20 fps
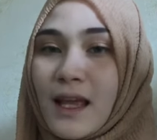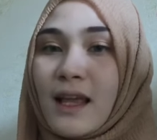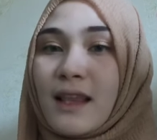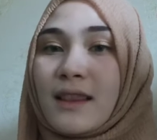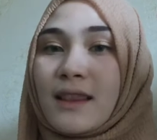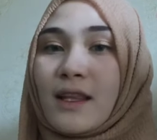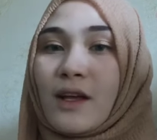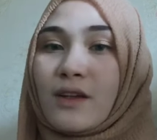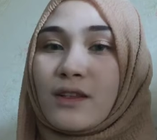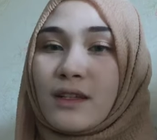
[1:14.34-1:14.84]

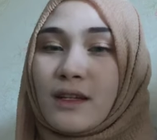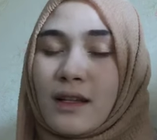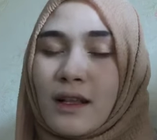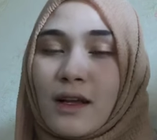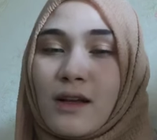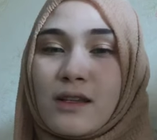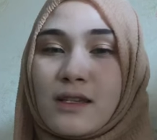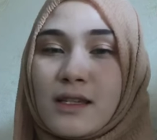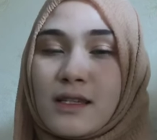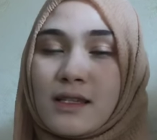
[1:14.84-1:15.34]

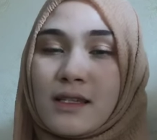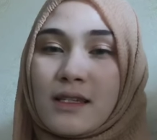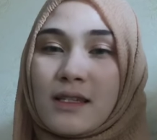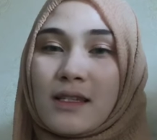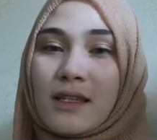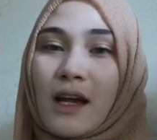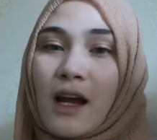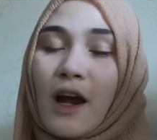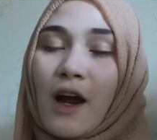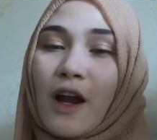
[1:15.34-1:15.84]
non-clauses
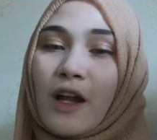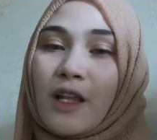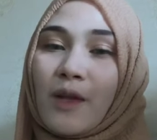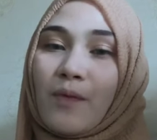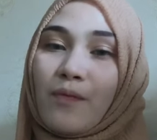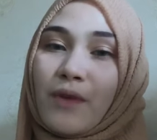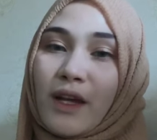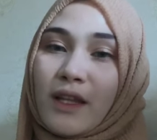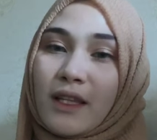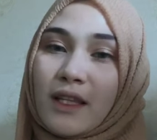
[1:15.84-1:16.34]
are
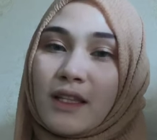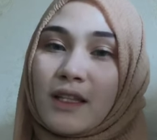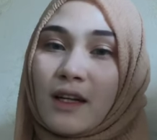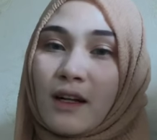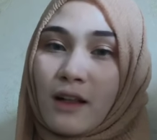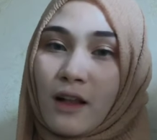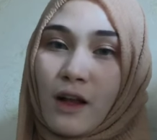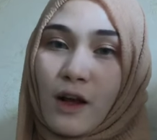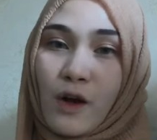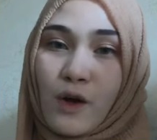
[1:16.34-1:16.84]
dependent
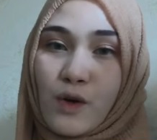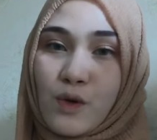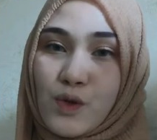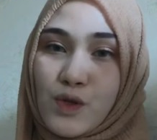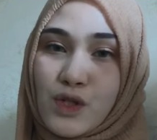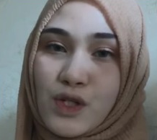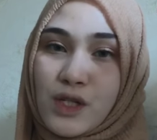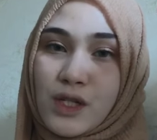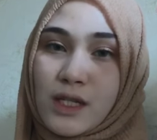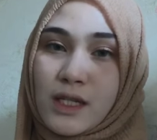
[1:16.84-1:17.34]

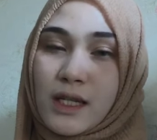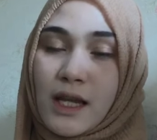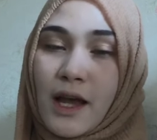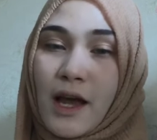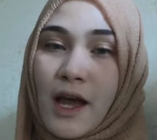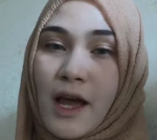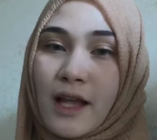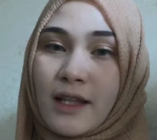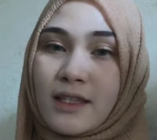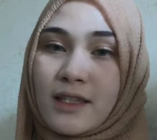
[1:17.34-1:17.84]
clause
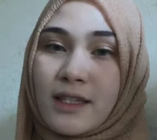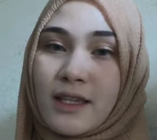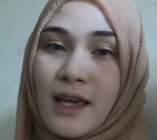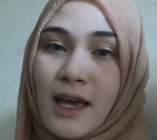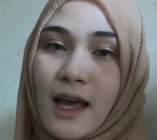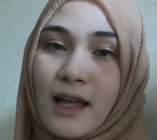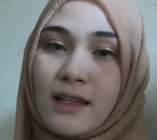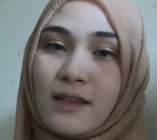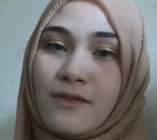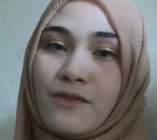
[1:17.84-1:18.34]
and
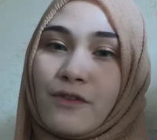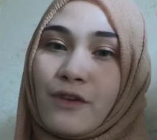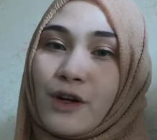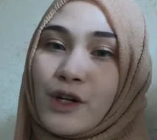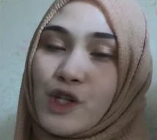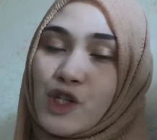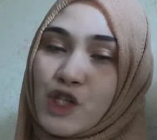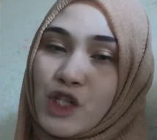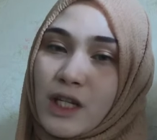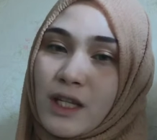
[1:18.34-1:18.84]
can
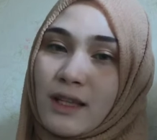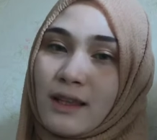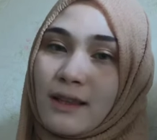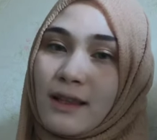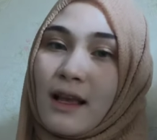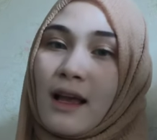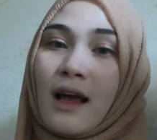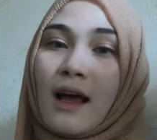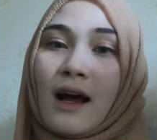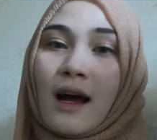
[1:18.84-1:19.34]
function
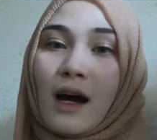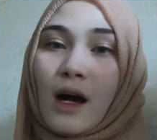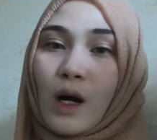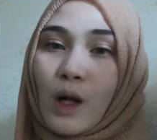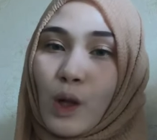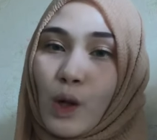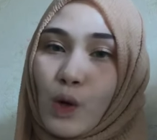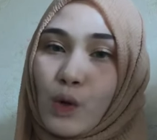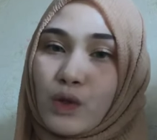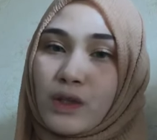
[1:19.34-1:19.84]

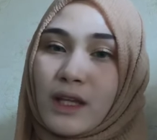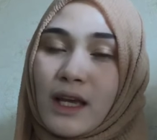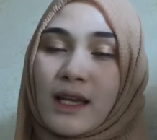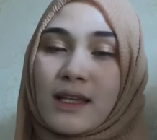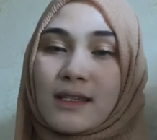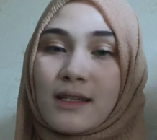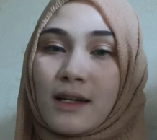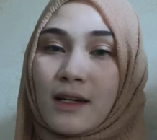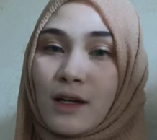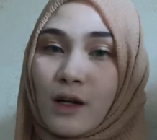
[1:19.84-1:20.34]
alone
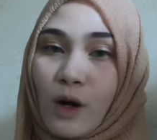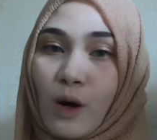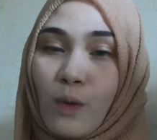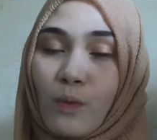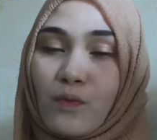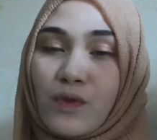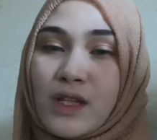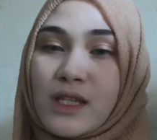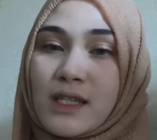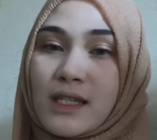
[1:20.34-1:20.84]
as a
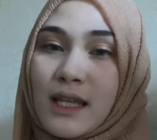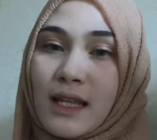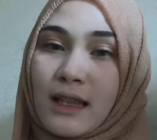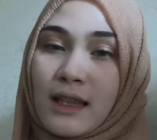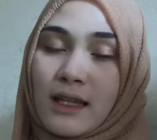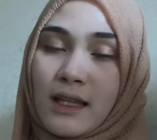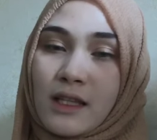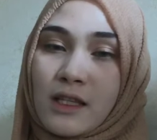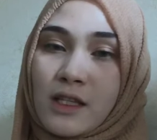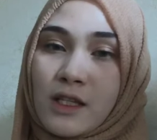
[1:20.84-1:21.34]
complete
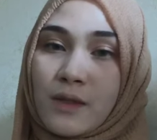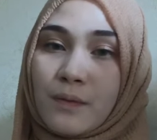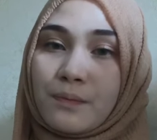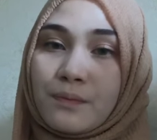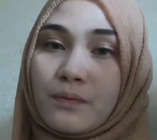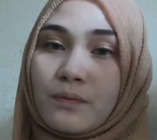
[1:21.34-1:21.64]
sentence.